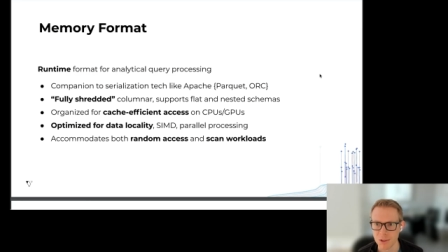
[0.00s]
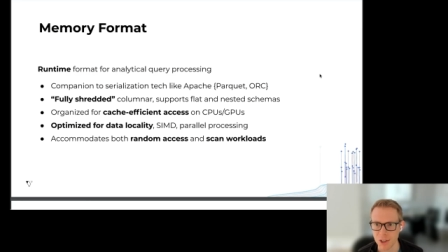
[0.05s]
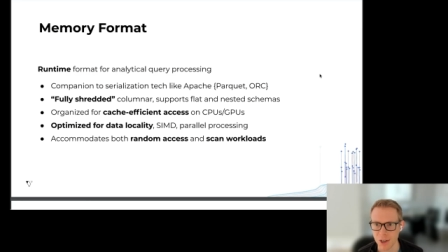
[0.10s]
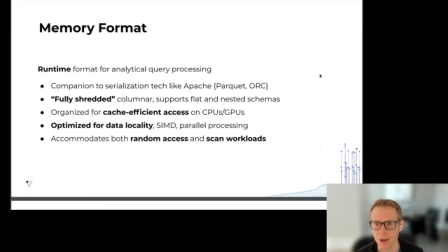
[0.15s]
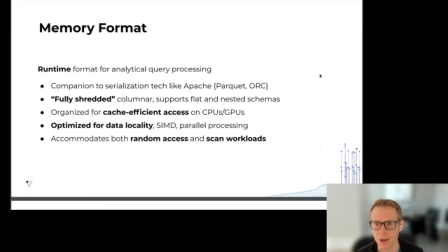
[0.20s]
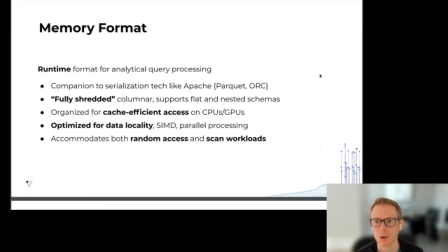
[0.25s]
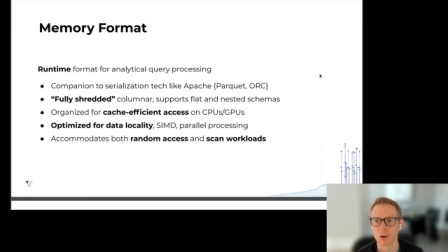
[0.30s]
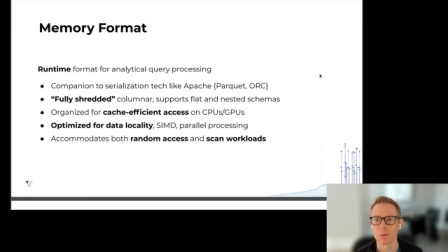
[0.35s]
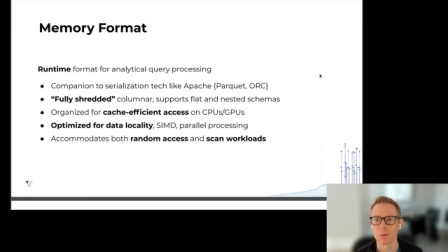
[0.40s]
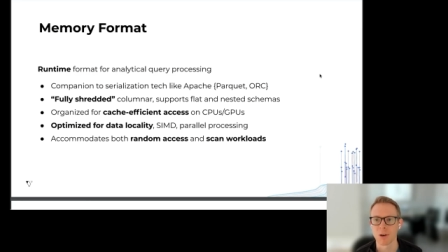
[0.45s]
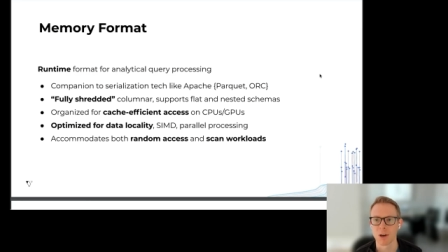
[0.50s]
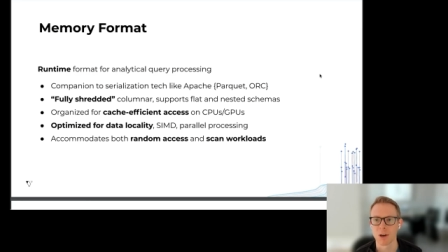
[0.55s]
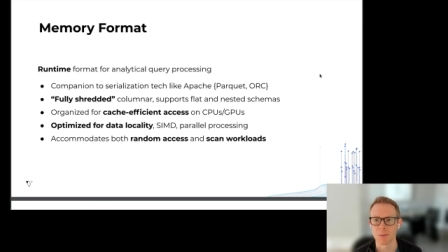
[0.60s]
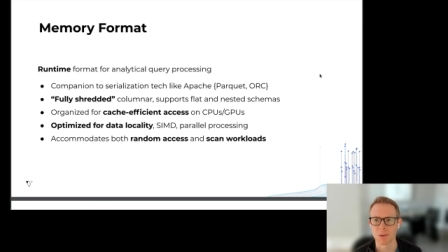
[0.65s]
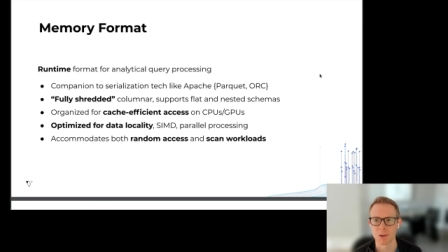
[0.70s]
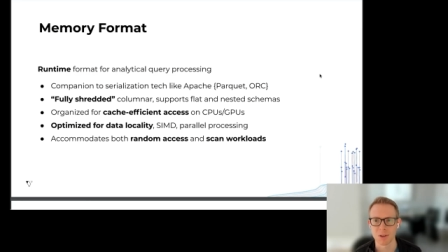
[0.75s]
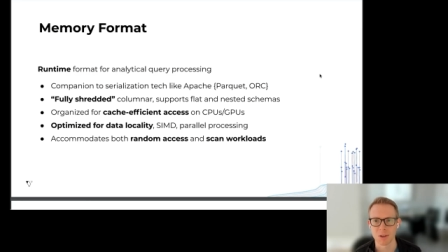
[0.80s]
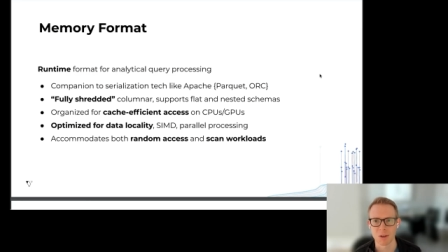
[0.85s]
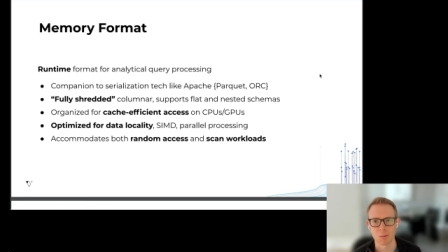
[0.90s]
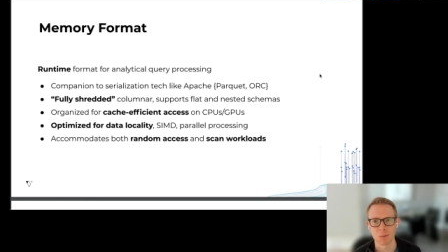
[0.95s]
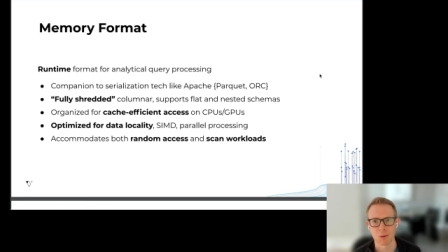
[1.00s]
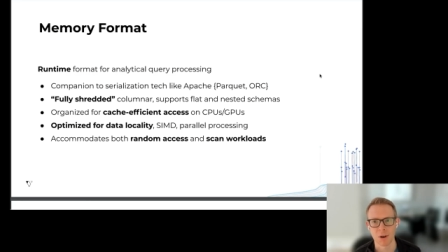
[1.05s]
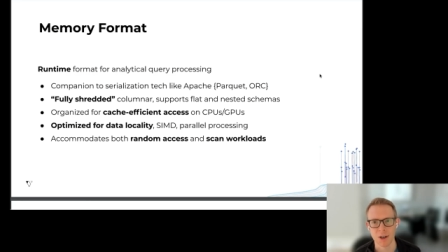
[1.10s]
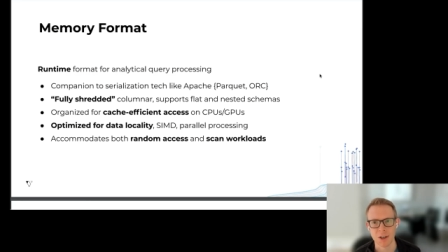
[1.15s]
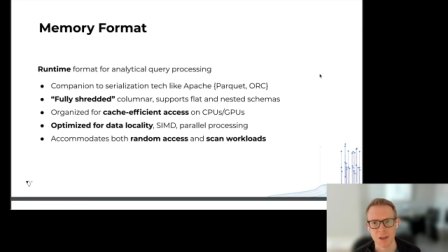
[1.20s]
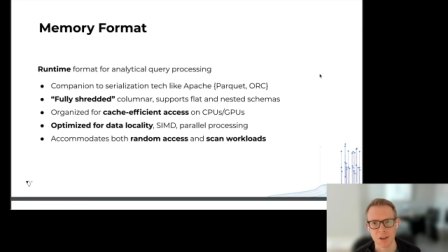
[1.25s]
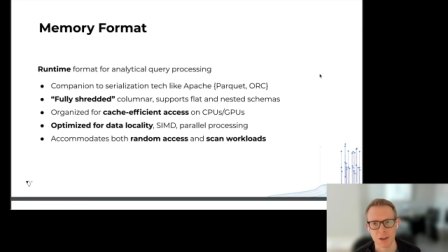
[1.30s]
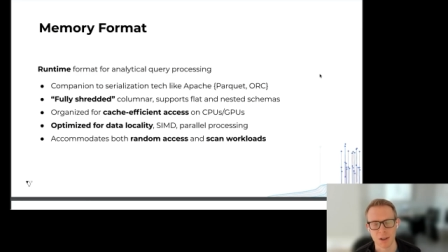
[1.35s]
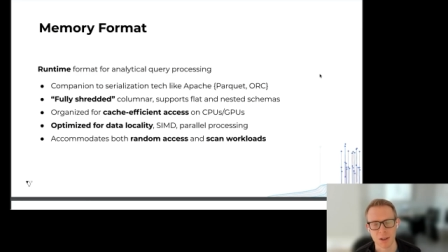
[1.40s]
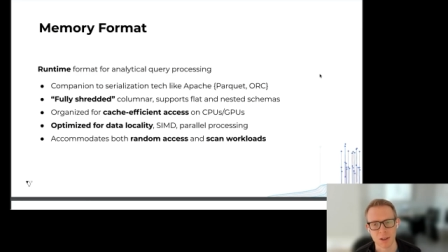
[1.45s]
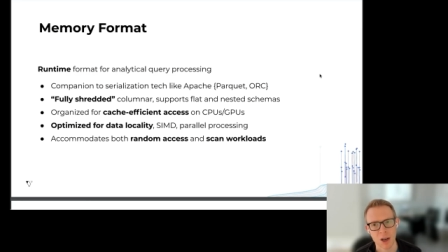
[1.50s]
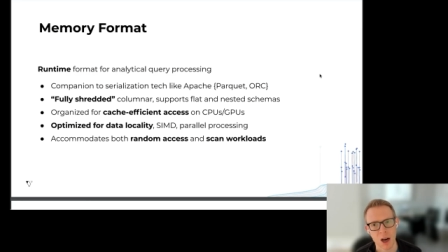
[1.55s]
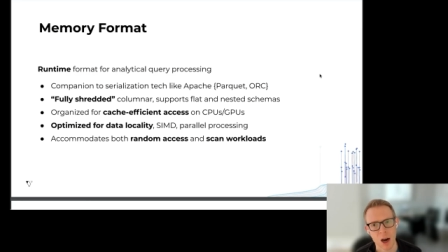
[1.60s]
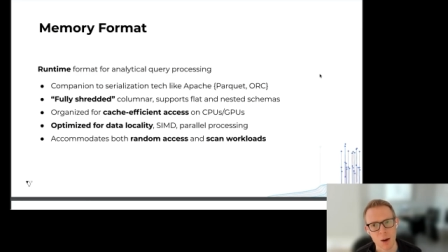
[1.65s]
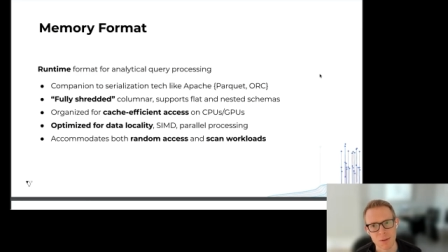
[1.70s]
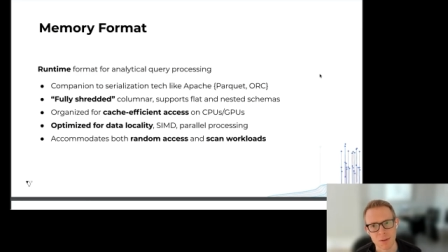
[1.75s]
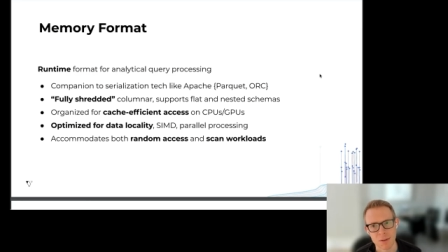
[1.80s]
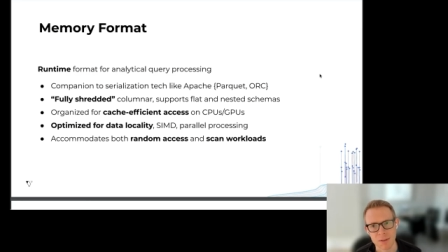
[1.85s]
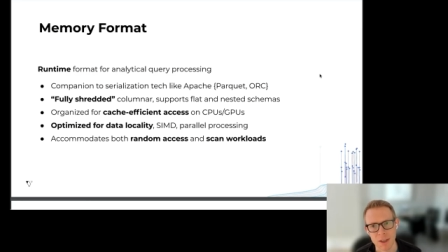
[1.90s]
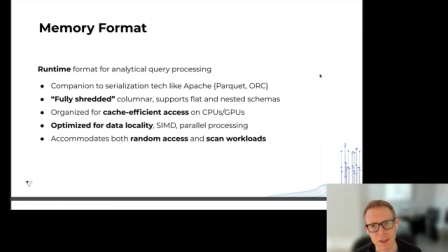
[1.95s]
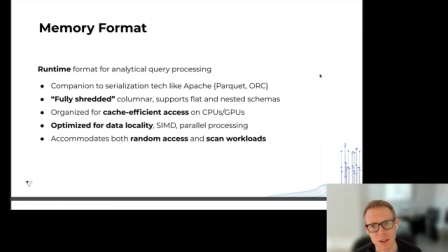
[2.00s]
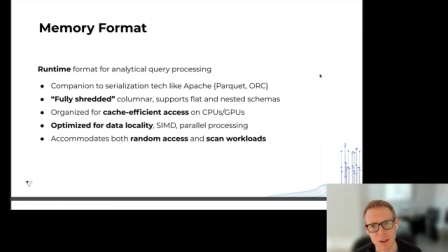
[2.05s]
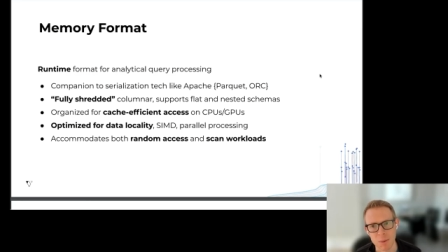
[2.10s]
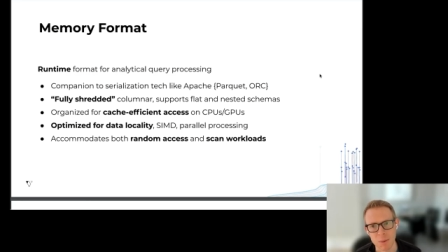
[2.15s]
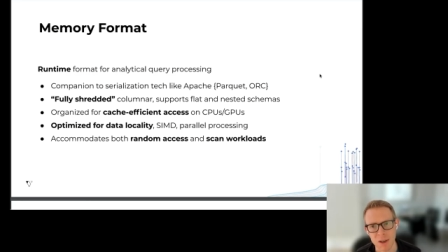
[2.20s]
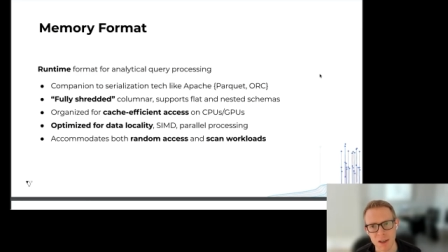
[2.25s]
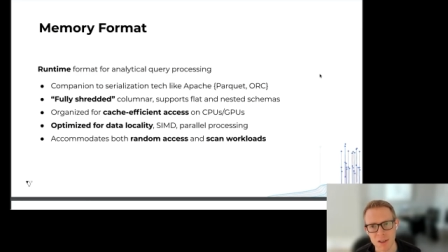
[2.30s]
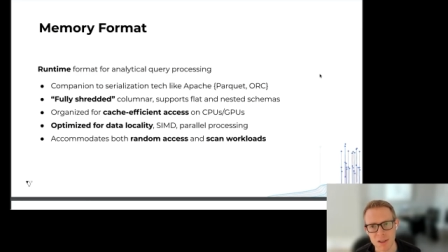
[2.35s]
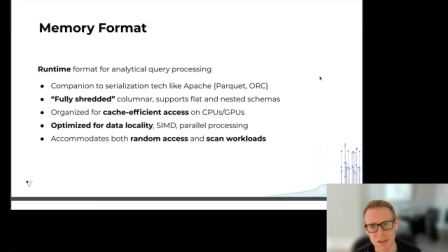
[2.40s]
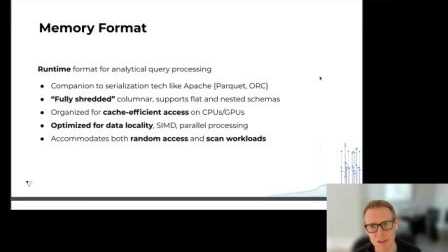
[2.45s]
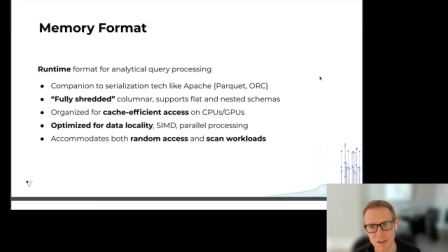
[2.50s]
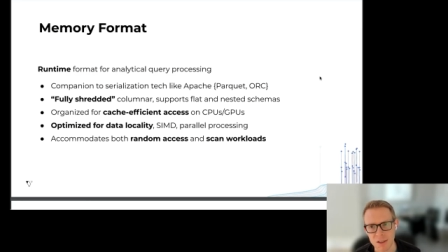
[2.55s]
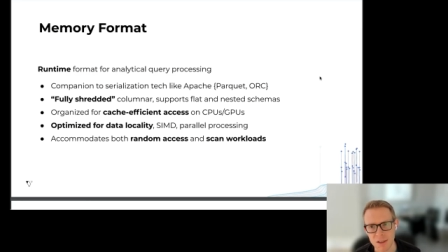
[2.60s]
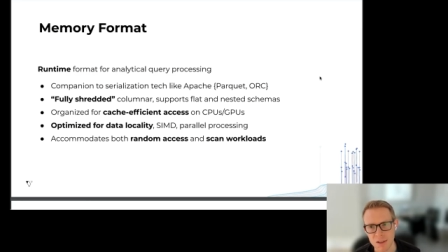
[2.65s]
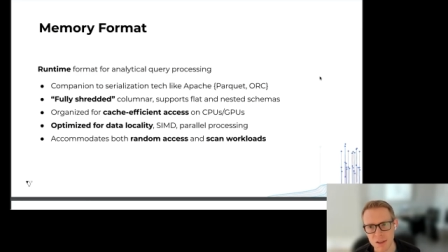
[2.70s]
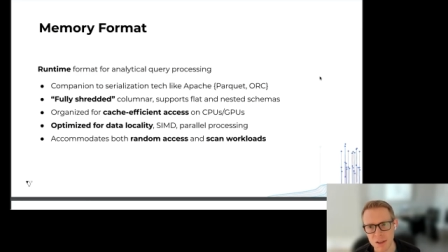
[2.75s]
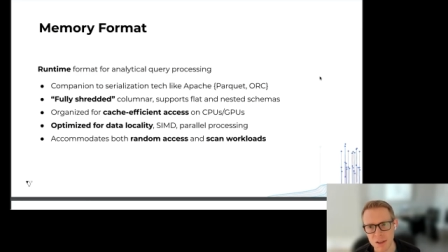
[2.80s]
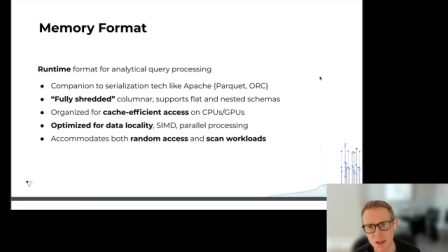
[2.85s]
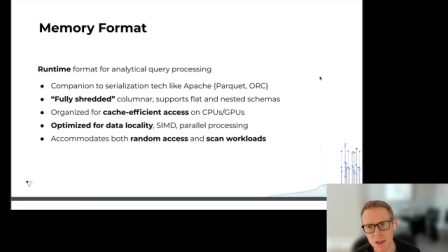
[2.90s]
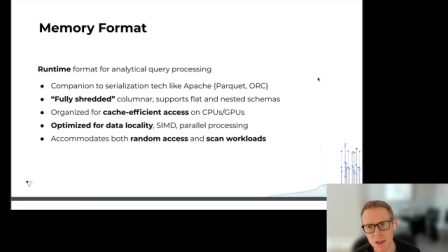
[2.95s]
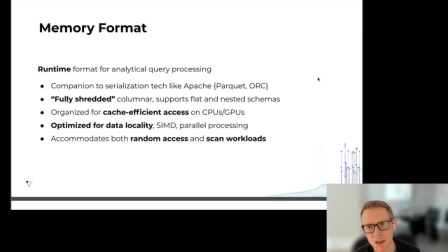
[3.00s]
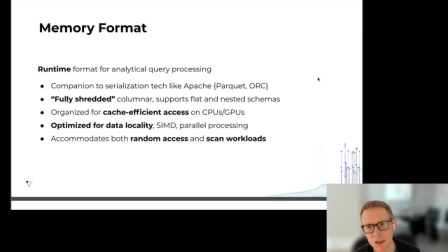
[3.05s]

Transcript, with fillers: general purpose compression on top of data pages